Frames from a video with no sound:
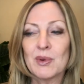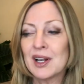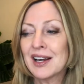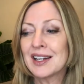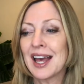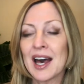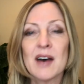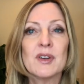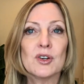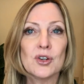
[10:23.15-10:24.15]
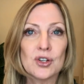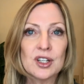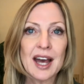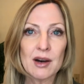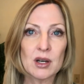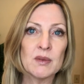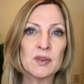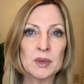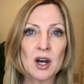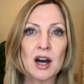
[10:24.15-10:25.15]
We're not going to have a good outcome
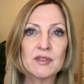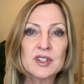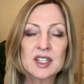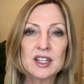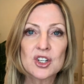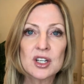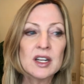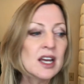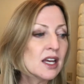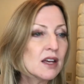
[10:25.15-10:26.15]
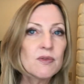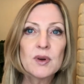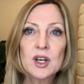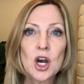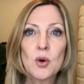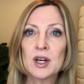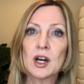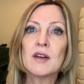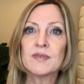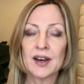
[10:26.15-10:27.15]
from a conversation if we go in
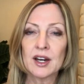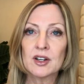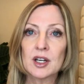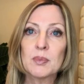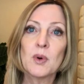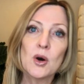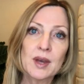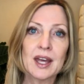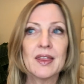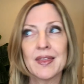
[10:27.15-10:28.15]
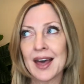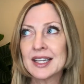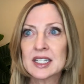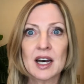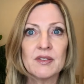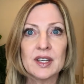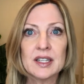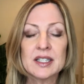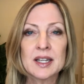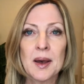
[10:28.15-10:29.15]
all fired up. Okay, that's
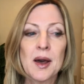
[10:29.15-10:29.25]
obvious,